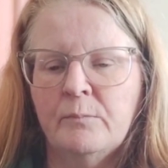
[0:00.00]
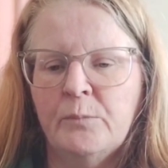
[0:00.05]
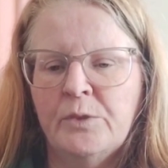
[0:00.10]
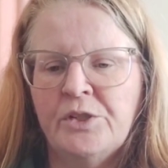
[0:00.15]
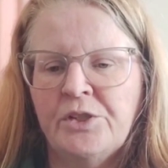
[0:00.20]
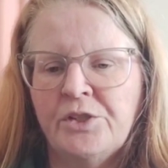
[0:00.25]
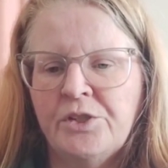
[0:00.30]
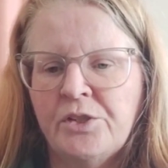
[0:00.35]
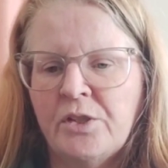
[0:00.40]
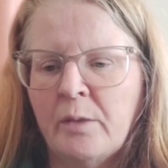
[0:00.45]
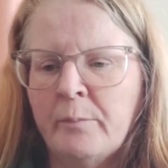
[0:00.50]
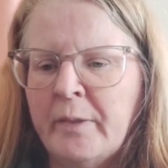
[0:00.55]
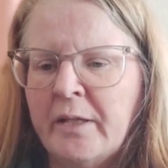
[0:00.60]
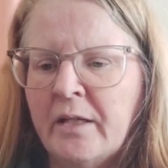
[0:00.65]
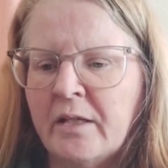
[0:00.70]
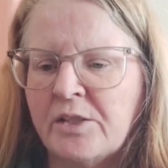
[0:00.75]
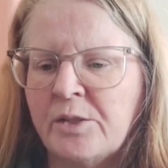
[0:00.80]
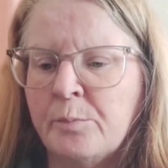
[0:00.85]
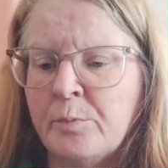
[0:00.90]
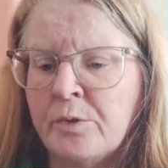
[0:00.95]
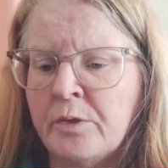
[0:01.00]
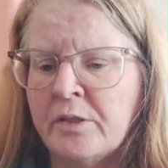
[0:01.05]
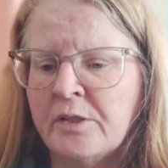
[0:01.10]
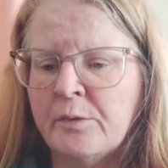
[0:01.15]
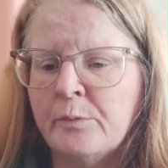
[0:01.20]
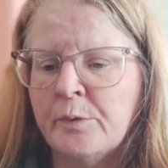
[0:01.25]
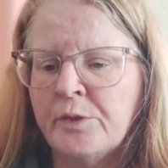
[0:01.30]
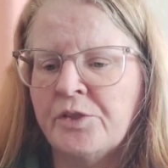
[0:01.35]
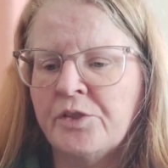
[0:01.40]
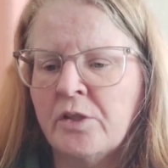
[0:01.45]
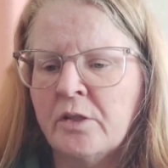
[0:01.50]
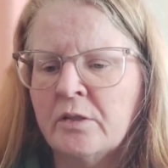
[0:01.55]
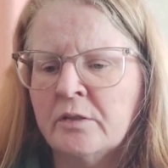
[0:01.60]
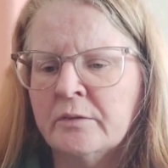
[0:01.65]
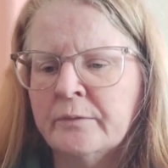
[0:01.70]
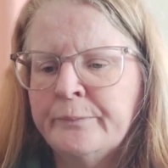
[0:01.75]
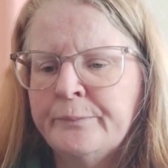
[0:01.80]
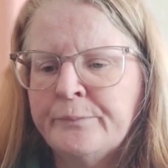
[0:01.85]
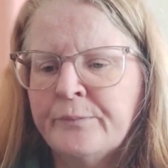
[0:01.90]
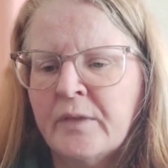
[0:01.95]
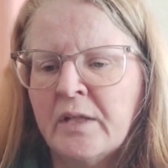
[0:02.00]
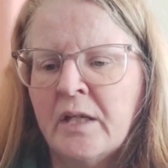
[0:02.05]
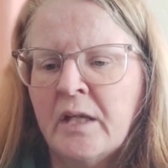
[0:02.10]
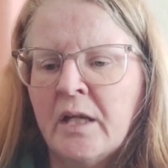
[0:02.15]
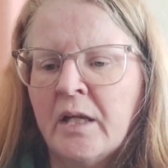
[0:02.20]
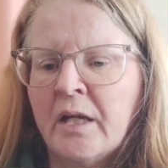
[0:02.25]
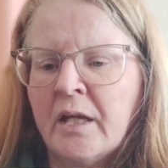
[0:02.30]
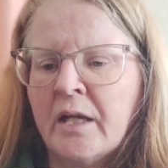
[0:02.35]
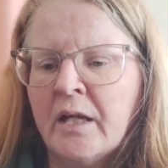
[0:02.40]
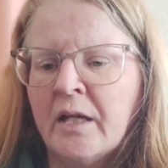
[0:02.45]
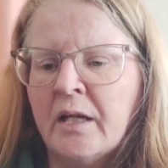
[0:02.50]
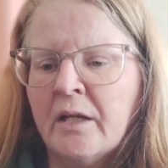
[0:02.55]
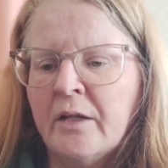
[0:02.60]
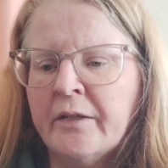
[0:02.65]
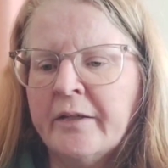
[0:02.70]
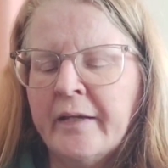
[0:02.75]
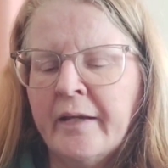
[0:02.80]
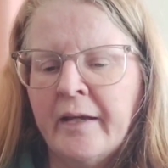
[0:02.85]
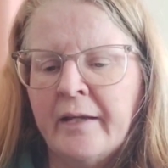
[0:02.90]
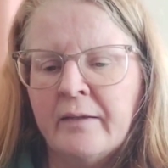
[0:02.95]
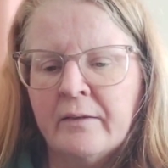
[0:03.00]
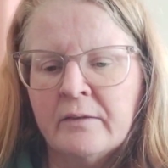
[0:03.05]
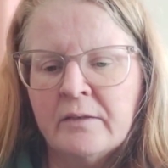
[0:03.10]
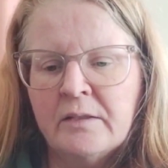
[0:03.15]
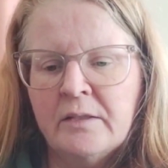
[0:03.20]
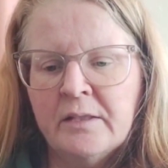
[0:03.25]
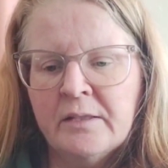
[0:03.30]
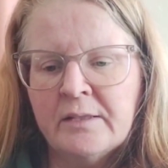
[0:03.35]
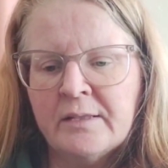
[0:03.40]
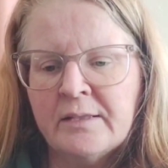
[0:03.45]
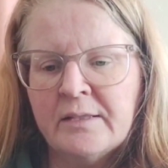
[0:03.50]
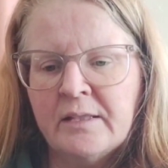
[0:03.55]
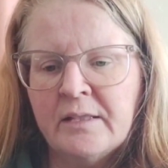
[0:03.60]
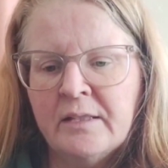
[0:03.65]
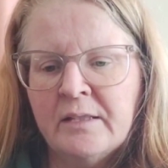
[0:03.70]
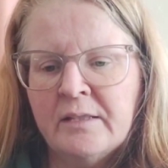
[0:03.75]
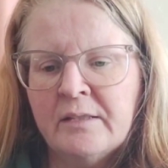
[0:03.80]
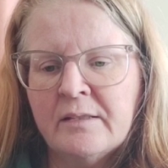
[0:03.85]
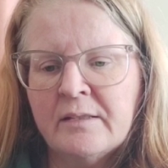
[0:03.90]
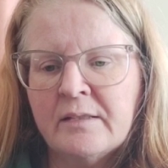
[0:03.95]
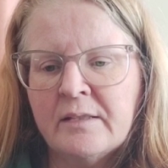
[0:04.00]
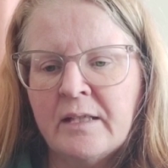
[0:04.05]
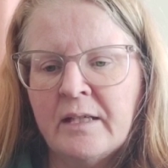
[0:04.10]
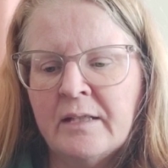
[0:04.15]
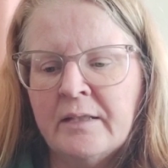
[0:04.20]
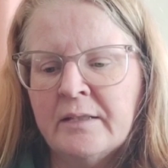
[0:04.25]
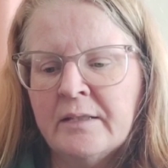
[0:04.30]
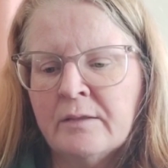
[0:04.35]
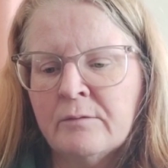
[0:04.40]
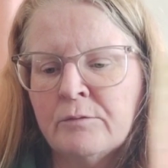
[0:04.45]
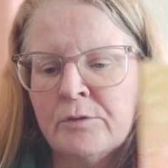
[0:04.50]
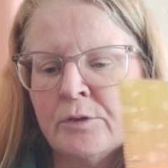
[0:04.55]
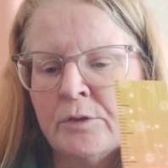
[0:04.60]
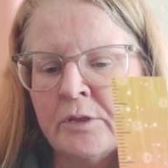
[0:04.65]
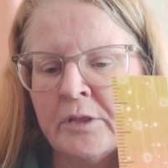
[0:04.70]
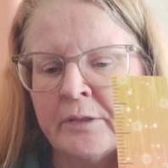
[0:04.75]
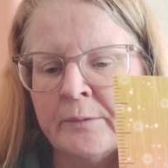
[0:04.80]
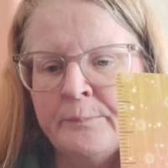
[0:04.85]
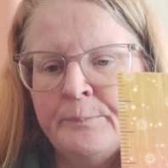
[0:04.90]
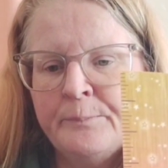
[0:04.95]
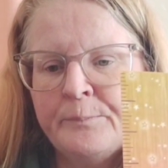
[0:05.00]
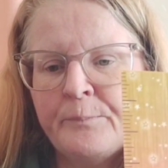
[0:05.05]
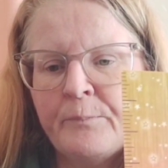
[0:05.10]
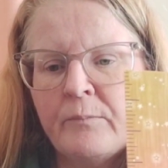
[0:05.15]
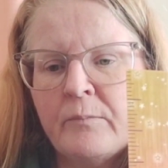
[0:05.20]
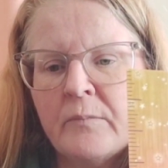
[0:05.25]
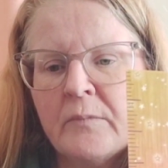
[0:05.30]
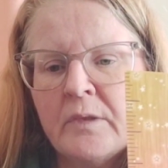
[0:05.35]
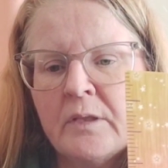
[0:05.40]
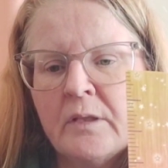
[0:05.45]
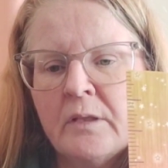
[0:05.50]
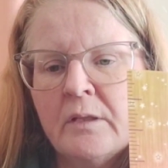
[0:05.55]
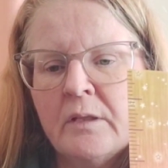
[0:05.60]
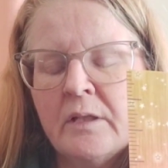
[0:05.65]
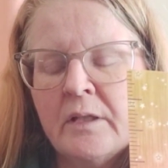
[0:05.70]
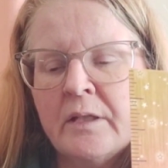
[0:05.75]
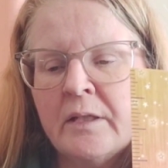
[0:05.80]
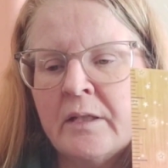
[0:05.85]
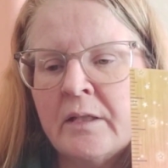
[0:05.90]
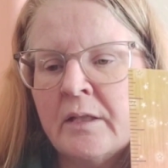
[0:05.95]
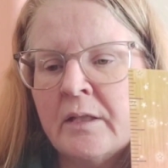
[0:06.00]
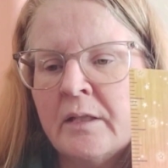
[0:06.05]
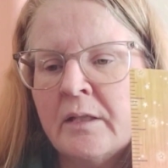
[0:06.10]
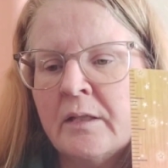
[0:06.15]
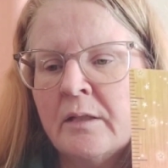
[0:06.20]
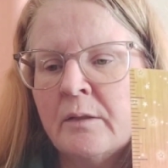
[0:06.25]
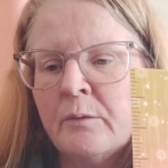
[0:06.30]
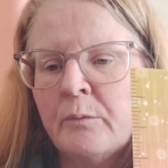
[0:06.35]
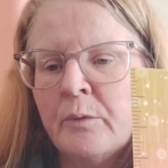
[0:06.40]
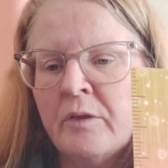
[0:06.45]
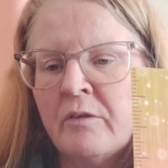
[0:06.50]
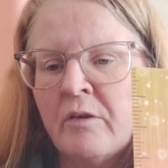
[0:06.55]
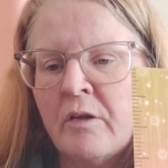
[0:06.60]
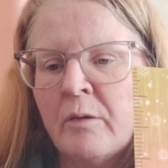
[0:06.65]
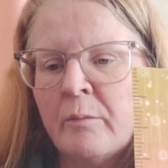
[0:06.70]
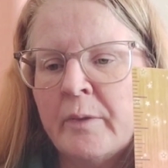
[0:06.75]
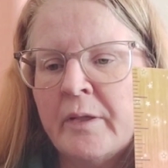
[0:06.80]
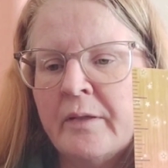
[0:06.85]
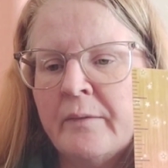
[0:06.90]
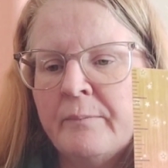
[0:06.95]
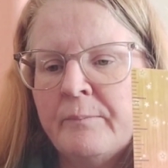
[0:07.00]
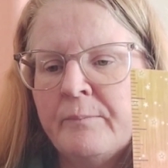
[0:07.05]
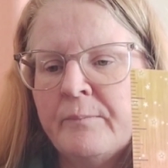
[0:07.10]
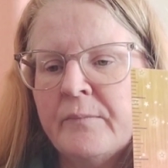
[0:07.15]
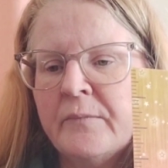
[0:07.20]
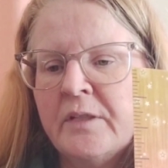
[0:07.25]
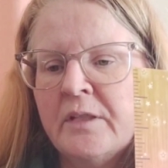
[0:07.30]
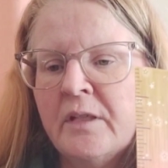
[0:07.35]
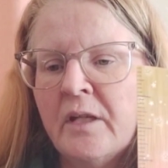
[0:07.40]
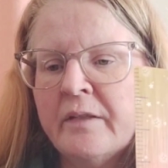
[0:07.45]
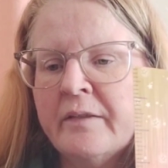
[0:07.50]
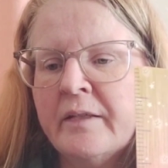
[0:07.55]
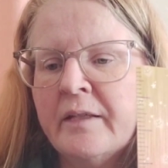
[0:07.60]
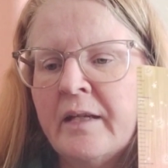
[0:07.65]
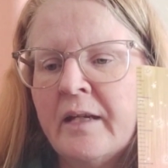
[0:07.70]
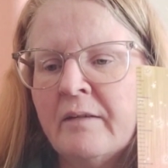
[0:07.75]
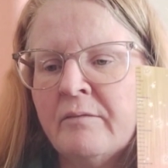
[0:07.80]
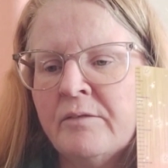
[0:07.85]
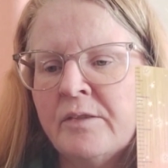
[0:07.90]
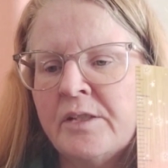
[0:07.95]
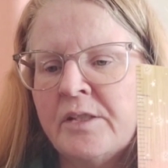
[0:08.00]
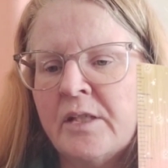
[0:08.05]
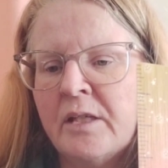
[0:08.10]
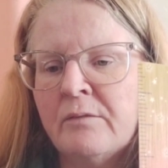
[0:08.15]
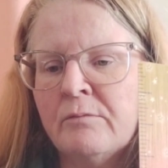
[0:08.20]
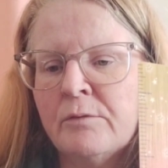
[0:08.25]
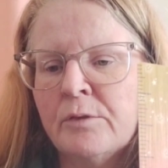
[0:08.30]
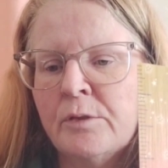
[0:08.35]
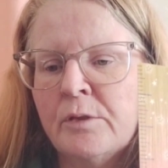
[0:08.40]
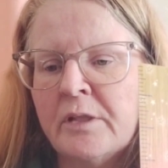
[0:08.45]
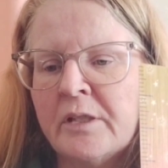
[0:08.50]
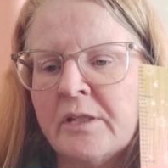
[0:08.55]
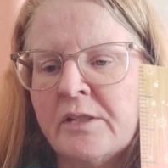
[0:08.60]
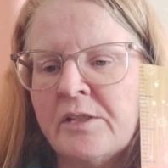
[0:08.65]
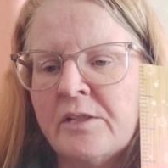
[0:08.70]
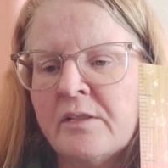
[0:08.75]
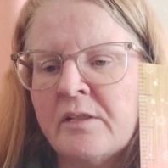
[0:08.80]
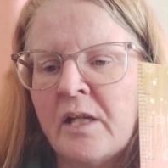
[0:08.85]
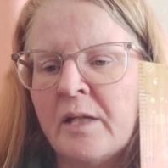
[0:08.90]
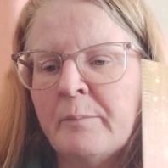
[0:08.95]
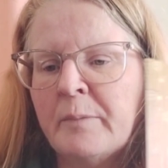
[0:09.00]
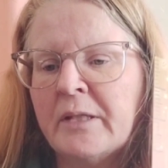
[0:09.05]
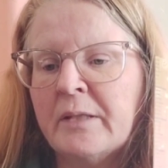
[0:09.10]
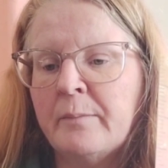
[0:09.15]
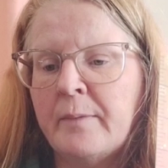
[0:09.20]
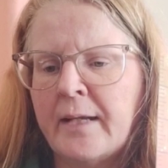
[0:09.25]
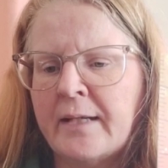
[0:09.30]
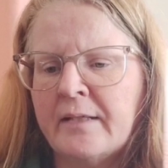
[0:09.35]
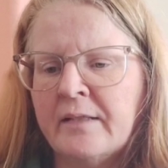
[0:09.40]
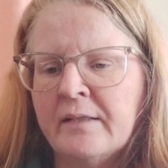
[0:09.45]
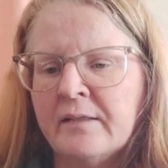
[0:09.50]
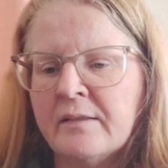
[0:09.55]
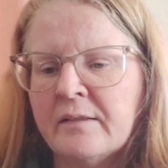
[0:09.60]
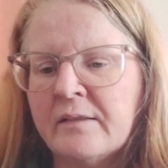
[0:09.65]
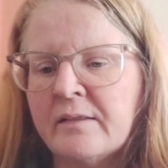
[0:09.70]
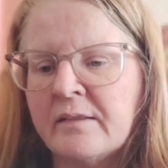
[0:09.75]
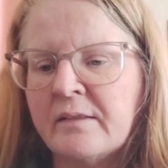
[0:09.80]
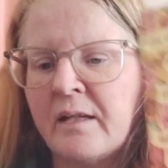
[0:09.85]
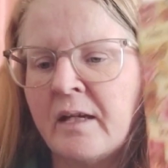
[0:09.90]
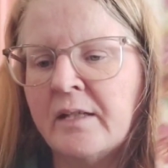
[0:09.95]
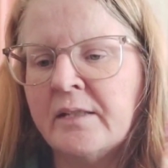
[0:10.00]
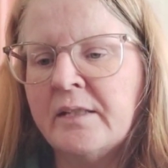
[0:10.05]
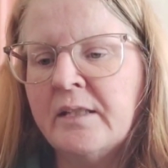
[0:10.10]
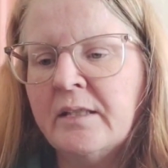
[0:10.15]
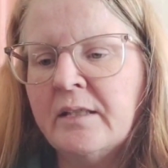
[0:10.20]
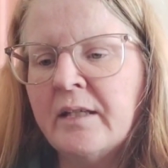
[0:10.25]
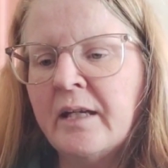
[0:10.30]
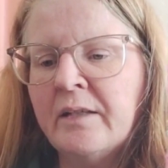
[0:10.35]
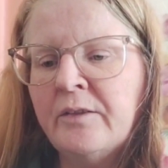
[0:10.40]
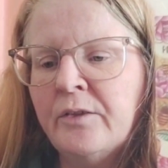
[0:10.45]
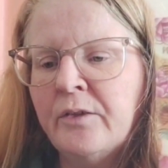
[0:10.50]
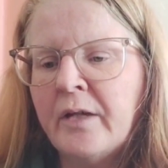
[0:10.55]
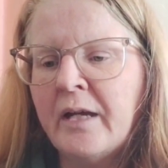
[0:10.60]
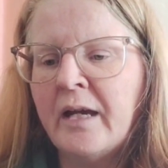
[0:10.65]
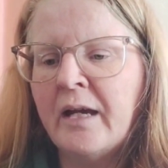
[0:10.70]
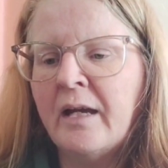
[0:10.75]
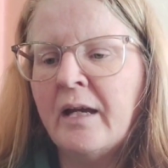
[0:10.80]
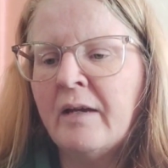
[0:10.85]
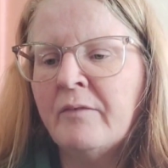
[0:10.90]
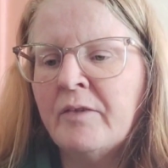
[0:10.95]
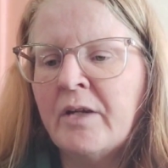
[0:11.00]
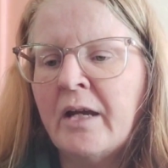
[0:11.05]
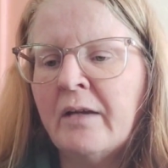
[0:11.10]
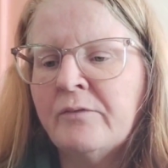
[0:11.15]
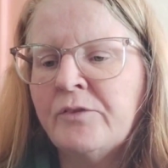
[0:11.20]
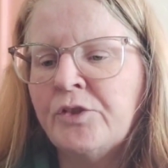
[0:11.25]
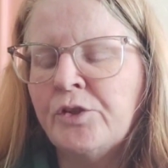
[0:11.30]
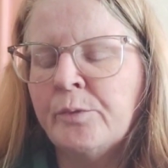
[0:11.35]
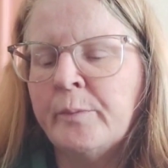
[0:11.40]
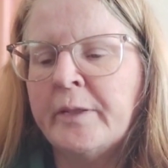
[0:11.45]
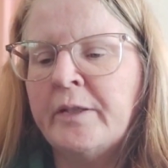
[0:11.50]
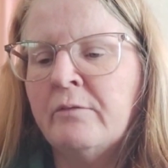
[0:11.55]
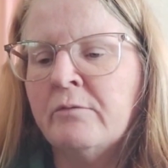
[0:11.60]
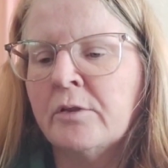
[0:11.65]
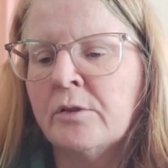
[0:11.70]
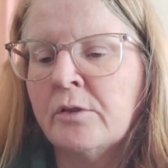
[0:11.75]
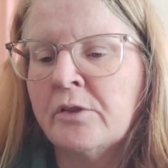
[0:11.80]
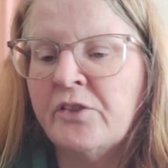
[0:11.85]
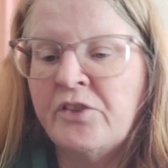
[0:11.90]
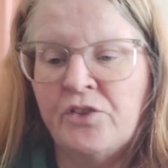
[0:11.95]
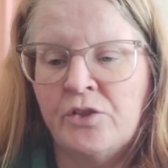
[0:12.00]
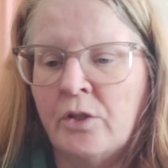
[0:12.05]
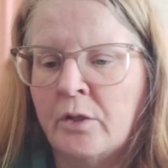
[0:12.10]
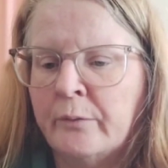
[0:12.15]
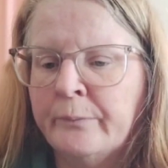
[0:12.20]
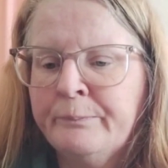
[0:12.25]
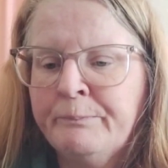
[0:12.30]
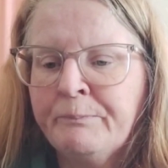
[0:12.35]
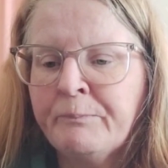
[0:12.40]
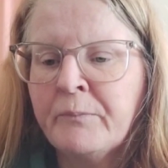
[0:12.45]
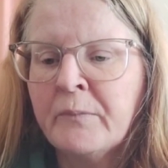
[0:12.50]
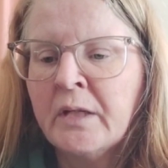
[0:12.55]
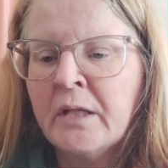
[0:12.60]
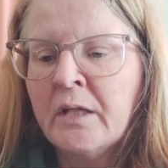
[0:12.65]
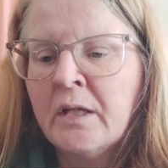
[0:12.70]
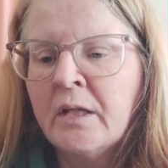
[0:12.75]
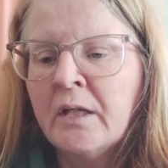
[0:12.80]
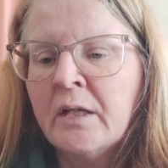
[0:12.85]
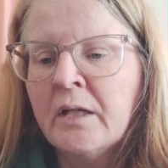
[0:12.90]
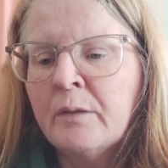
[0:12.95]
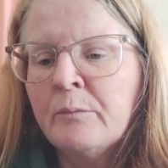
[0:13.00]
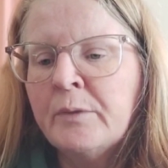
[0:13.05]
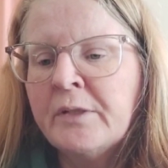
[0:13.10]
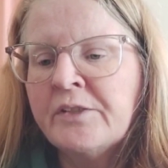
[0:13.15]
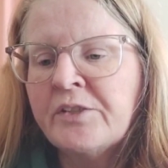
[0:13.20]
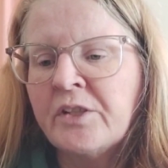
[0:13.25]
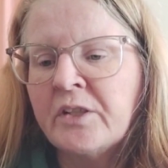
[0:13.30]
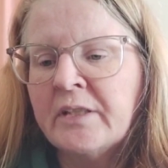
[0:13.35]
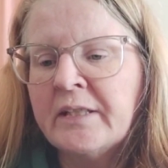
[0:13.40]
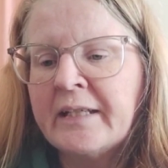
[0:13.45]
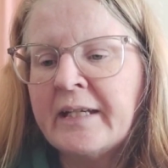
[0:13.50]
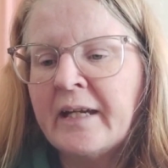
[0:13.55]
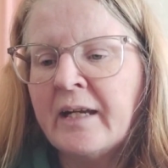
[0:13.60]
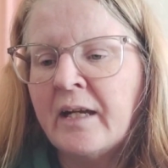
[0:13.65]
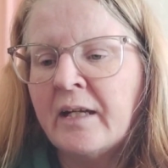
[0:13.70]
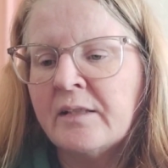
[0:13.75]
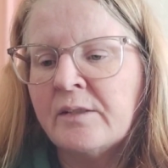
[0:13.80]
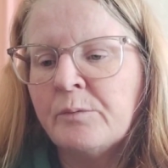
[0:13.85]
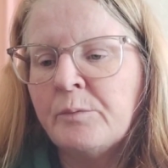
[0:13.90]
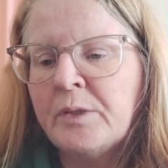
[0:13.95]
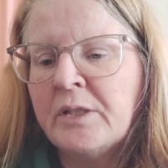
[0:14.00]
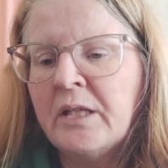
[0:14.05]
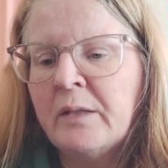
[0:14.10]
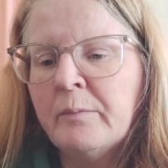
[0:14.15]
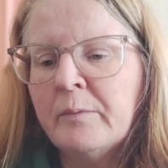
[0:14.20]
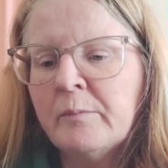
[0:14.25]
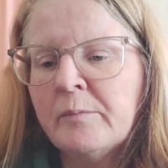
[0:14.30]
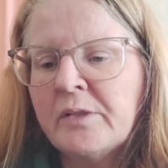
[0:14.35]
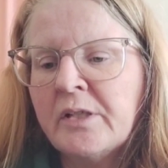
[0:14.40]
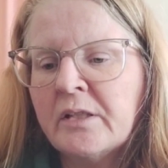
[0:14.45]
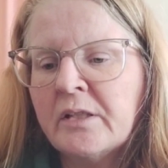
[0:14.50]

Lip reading: which I may actually put into a journal. Okay, this is a little ruler. Where are we? Nothing Everyday Ruler, designed by the Black Needle Society. Can you ever have too many rulers? No. We certainly can't. We keep them